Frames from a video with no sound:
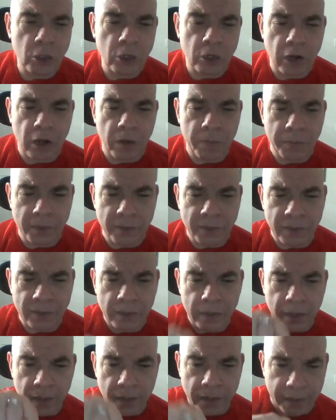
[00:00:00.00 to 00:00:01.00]
your comments
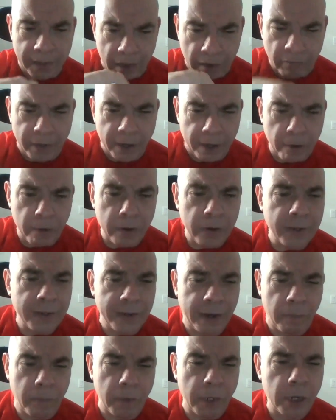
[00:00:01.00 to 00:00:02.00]
down
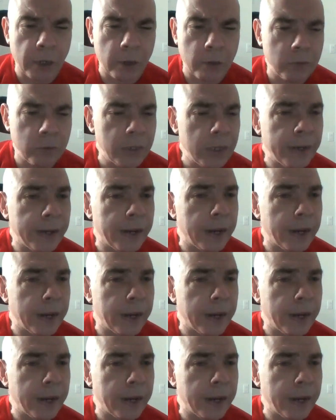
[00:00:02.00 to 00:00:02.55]
below,